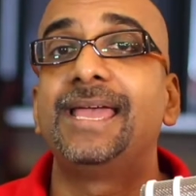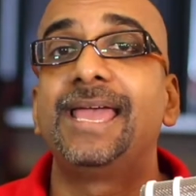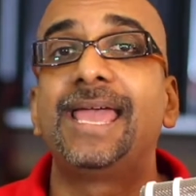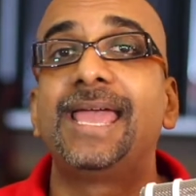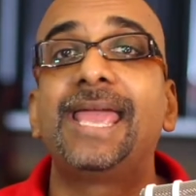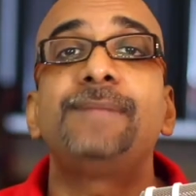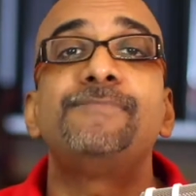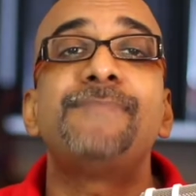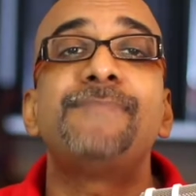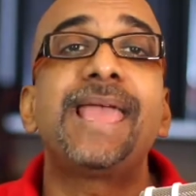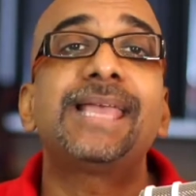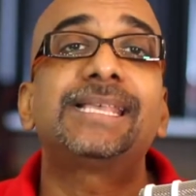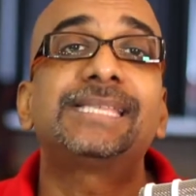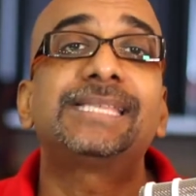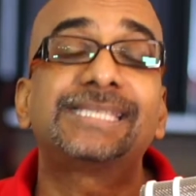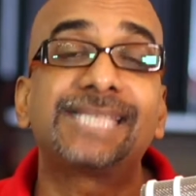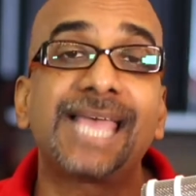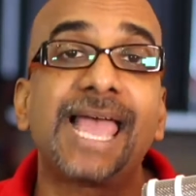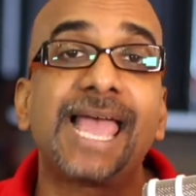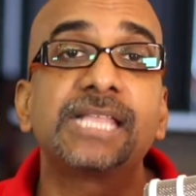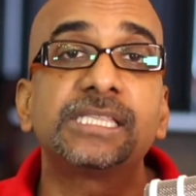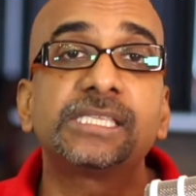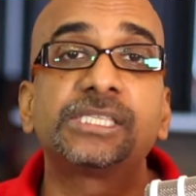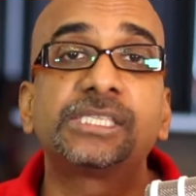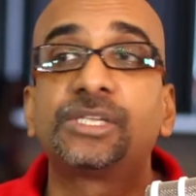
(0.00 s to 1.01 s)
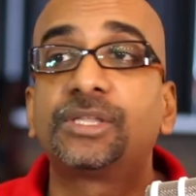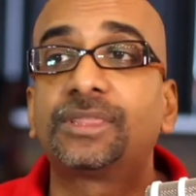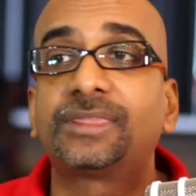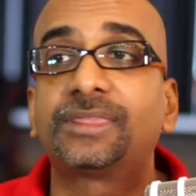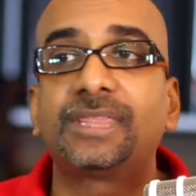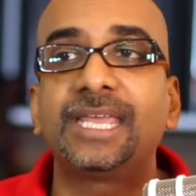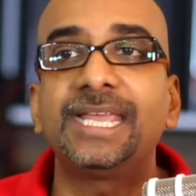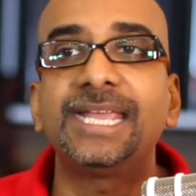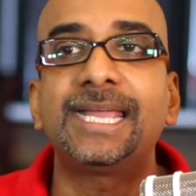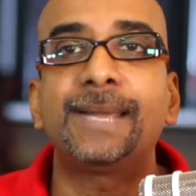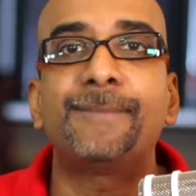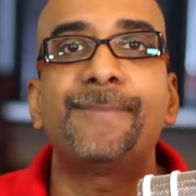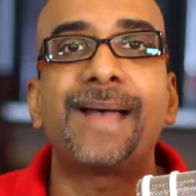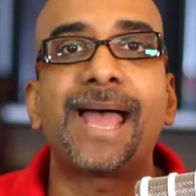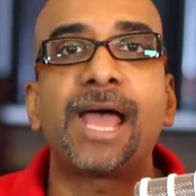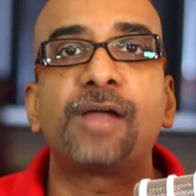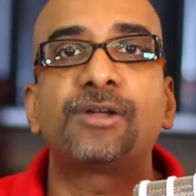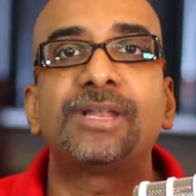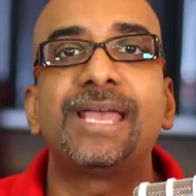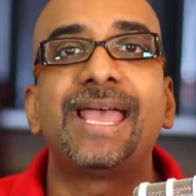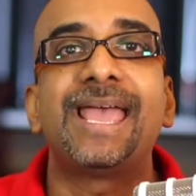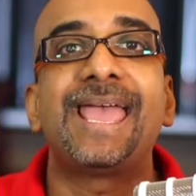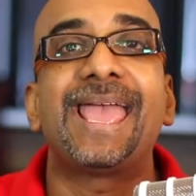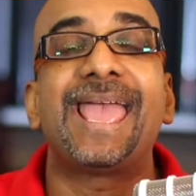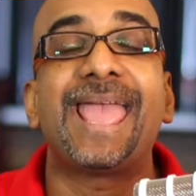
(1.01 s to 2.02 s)
it makes sense to think
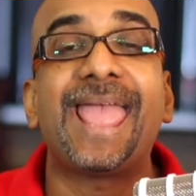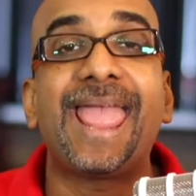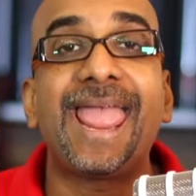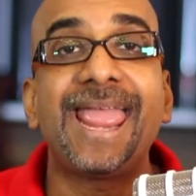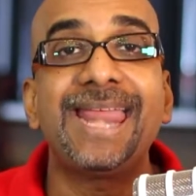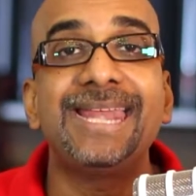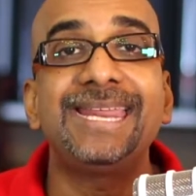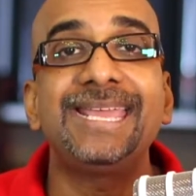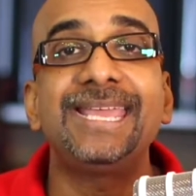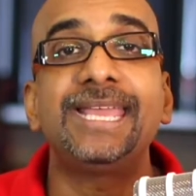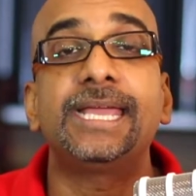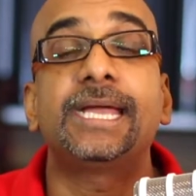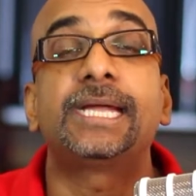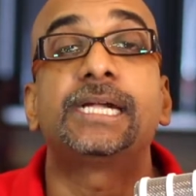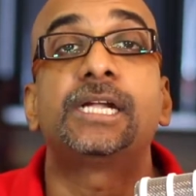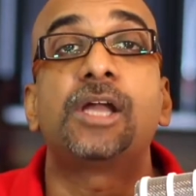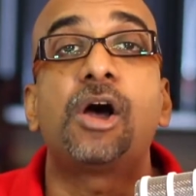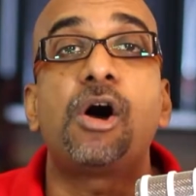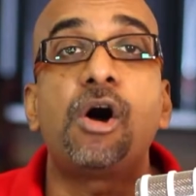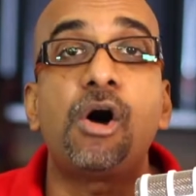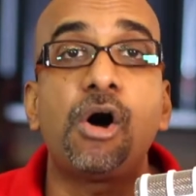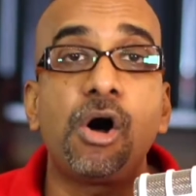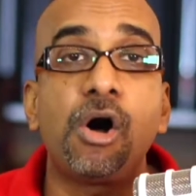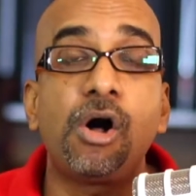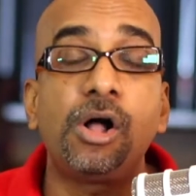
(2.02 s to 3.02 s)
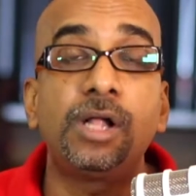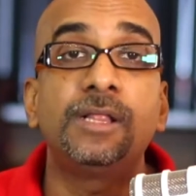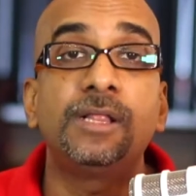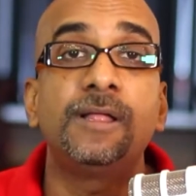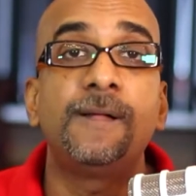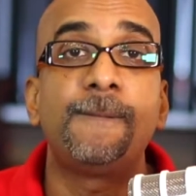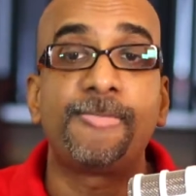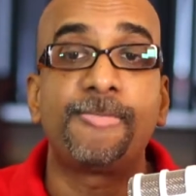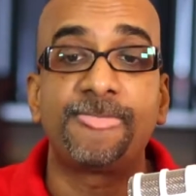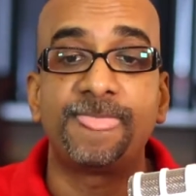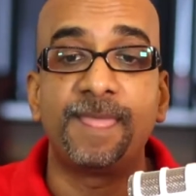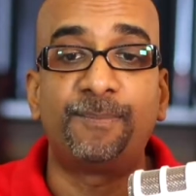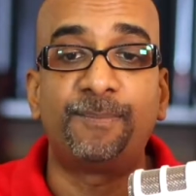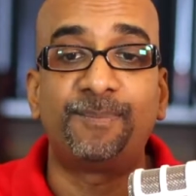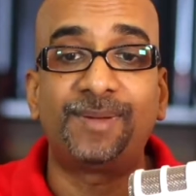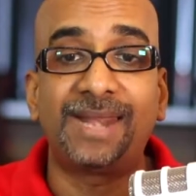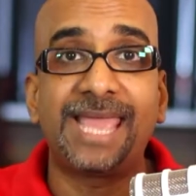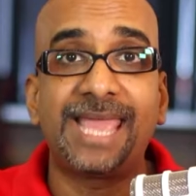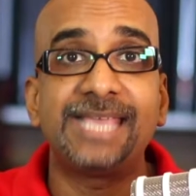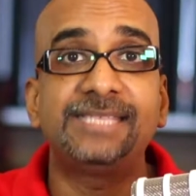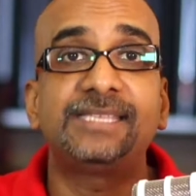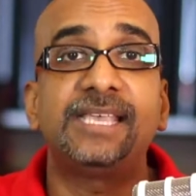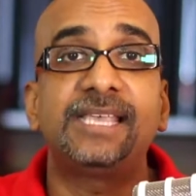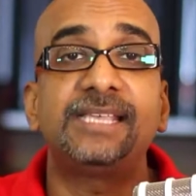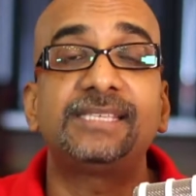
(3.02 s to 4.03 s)
about any and all the
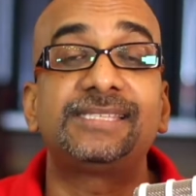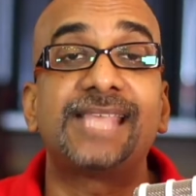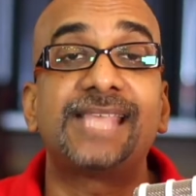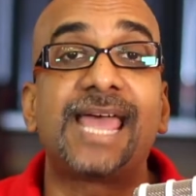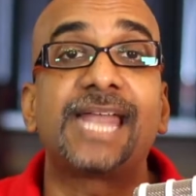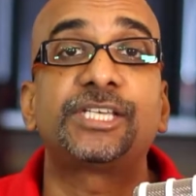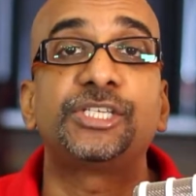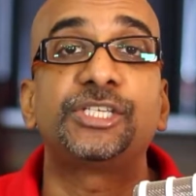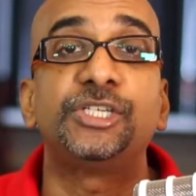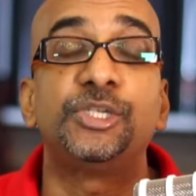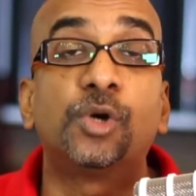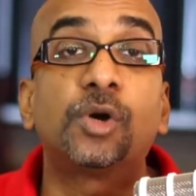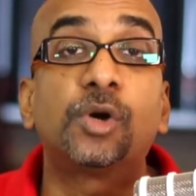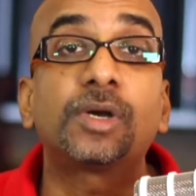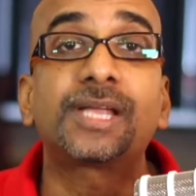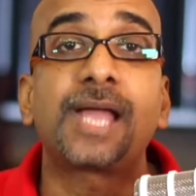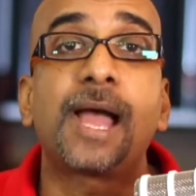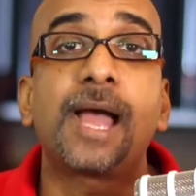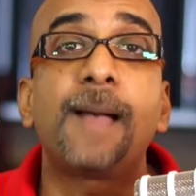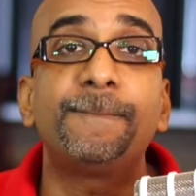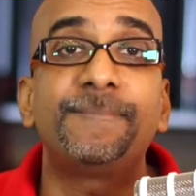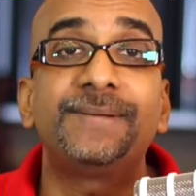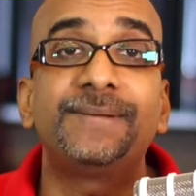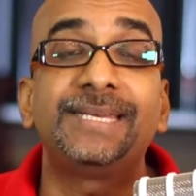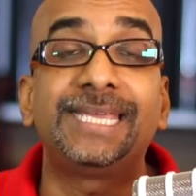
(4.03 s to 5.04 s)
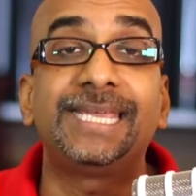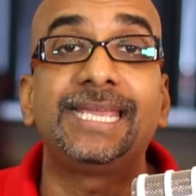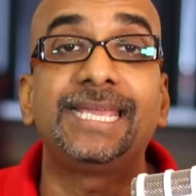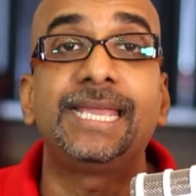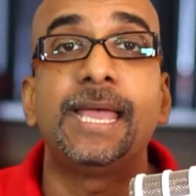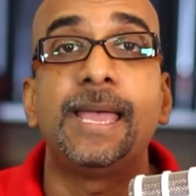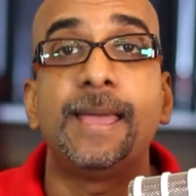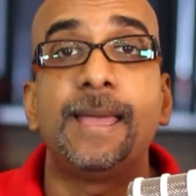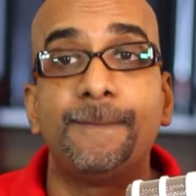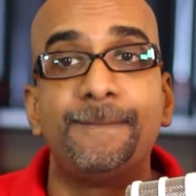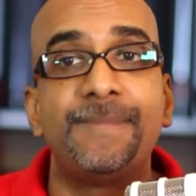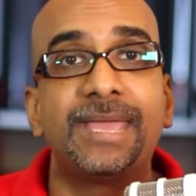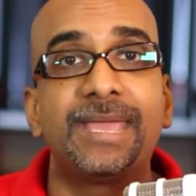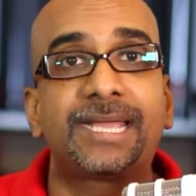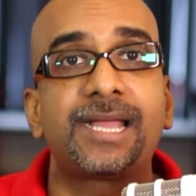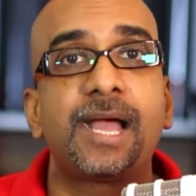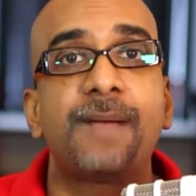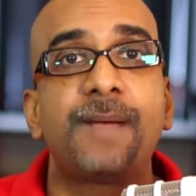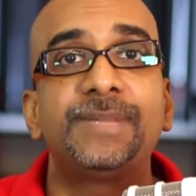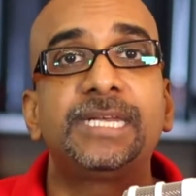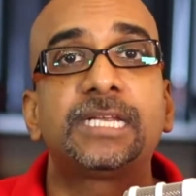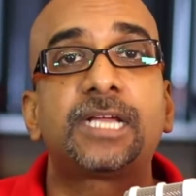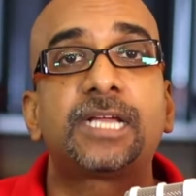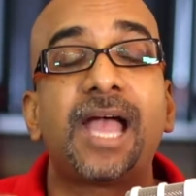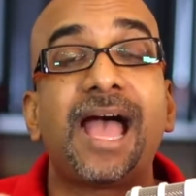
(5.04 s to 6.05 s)
places that your company may
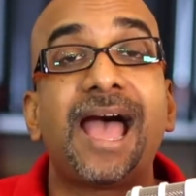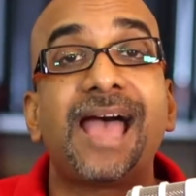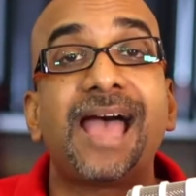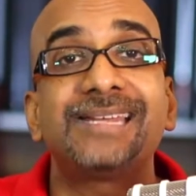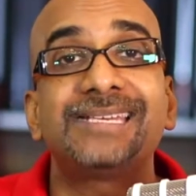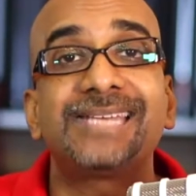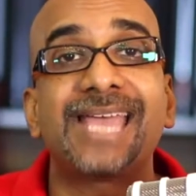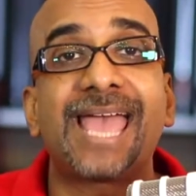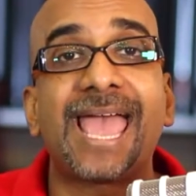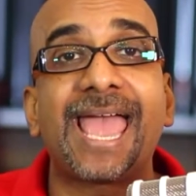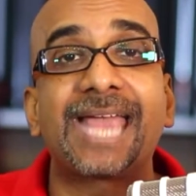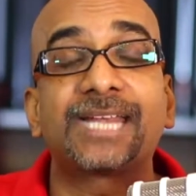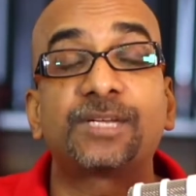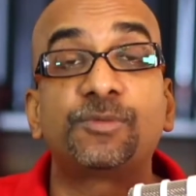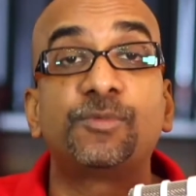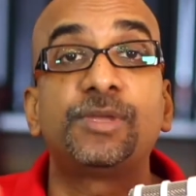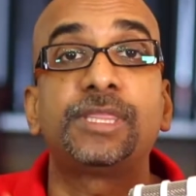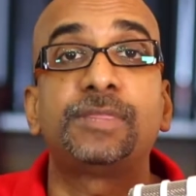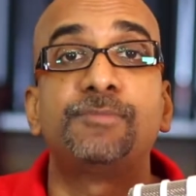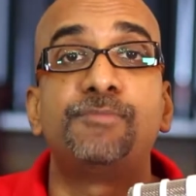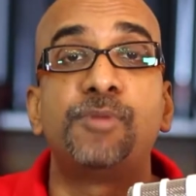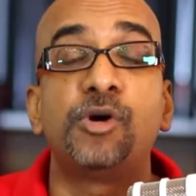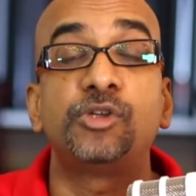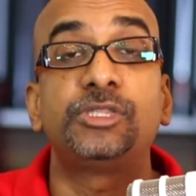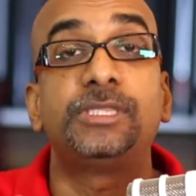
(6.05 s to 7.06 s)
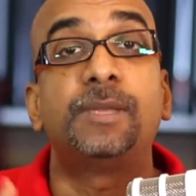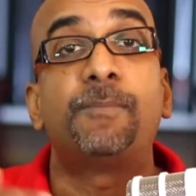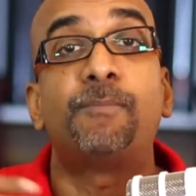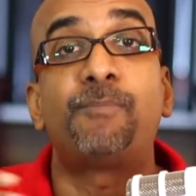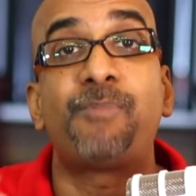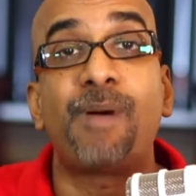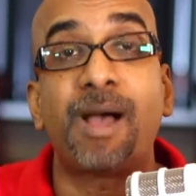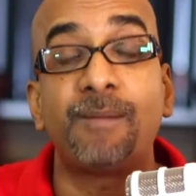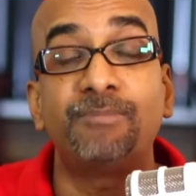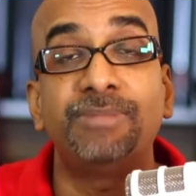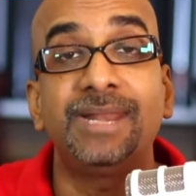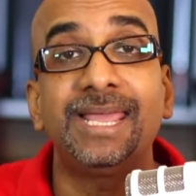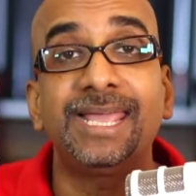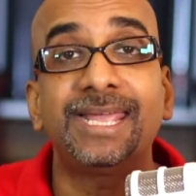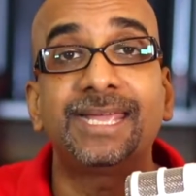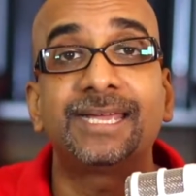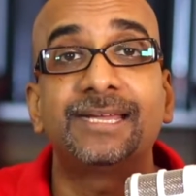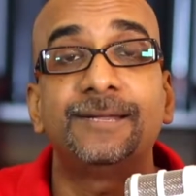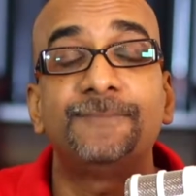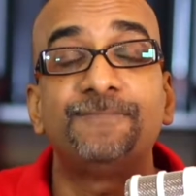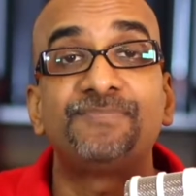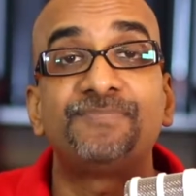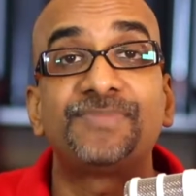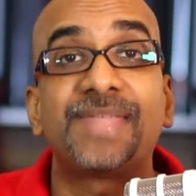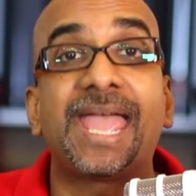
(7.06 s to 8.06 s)
come in contact with both the
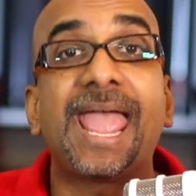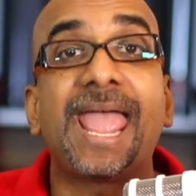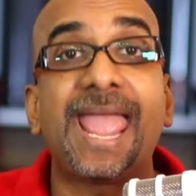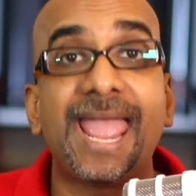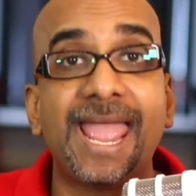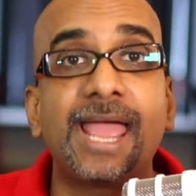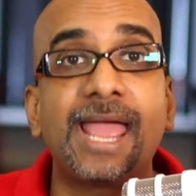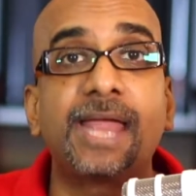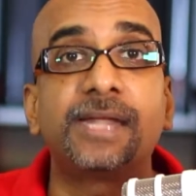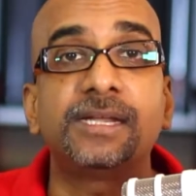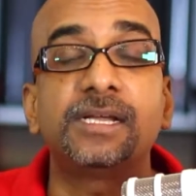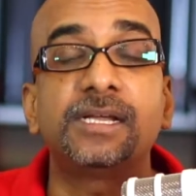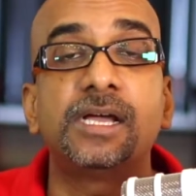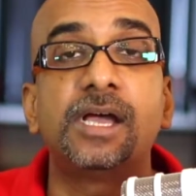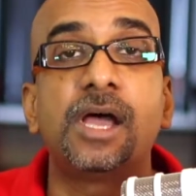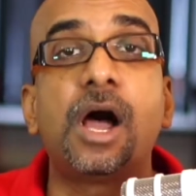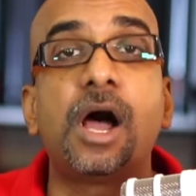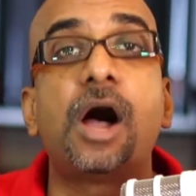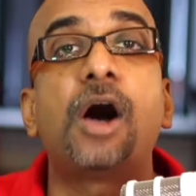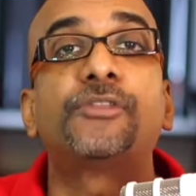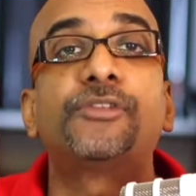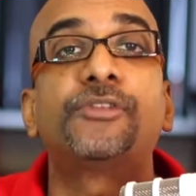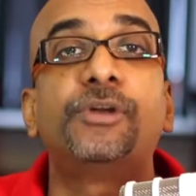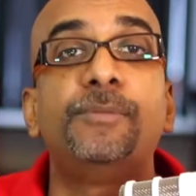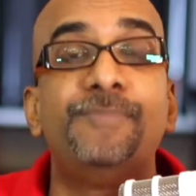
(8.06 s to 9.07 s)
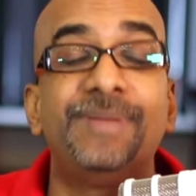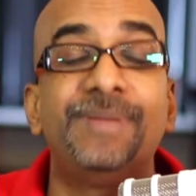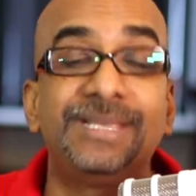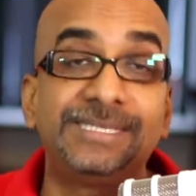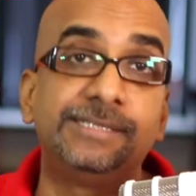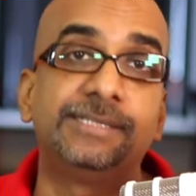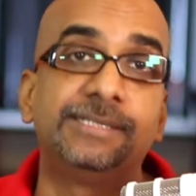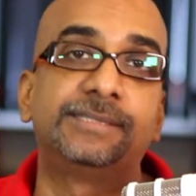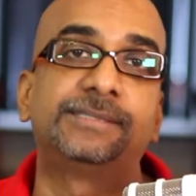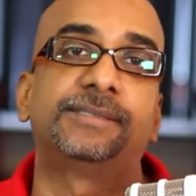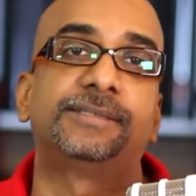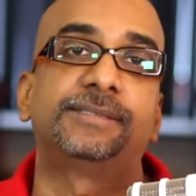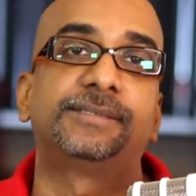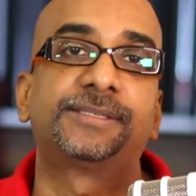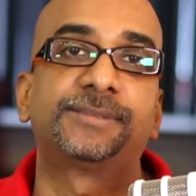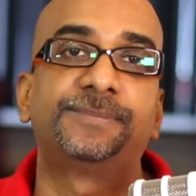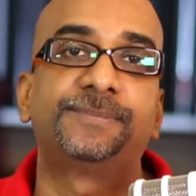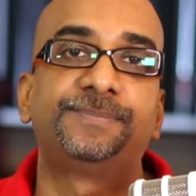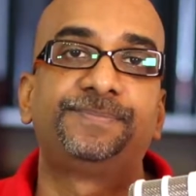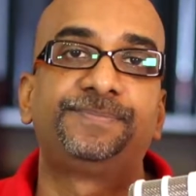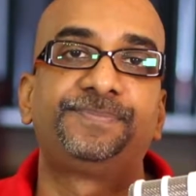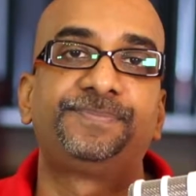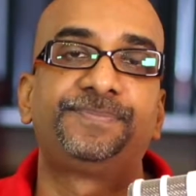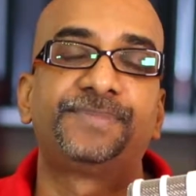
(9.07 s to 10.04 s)
public and other businesses.